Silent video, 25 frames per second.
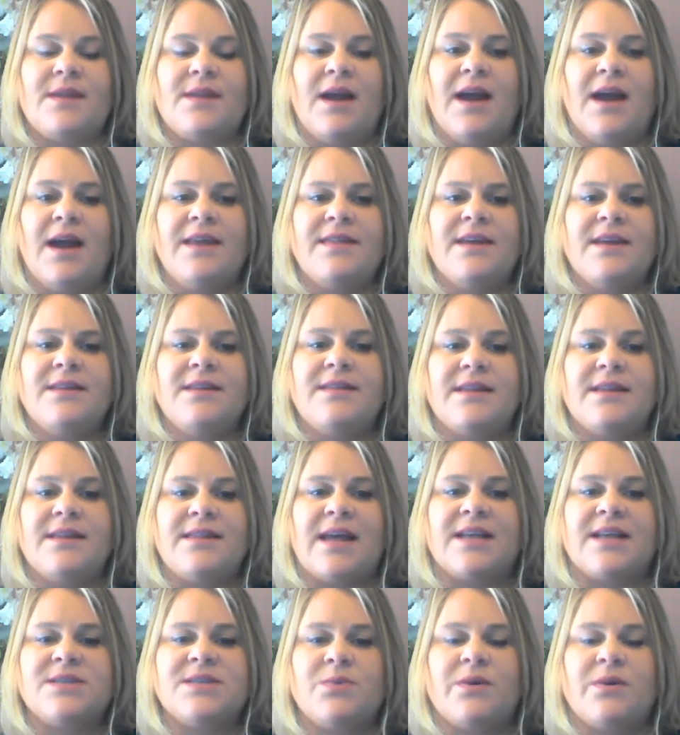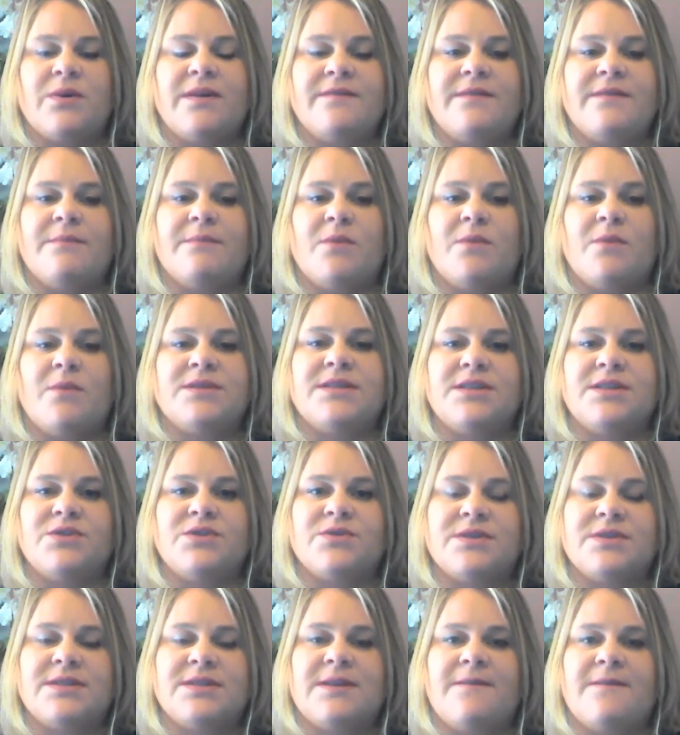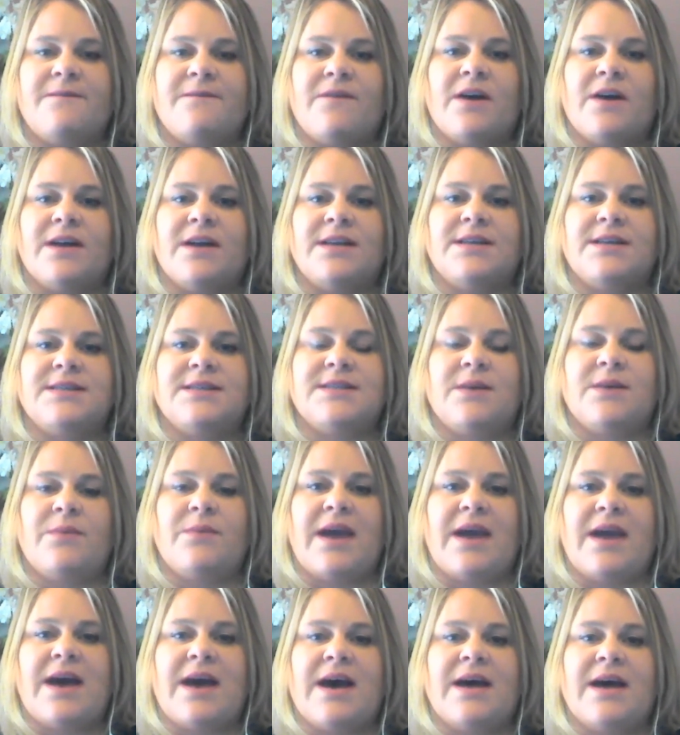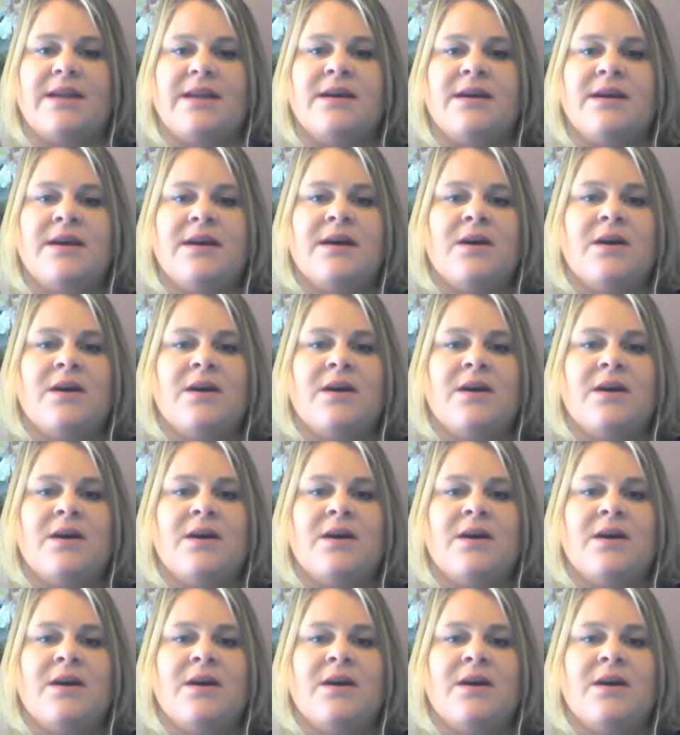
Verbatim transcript: I think that that's one of the most interesting findings that we had,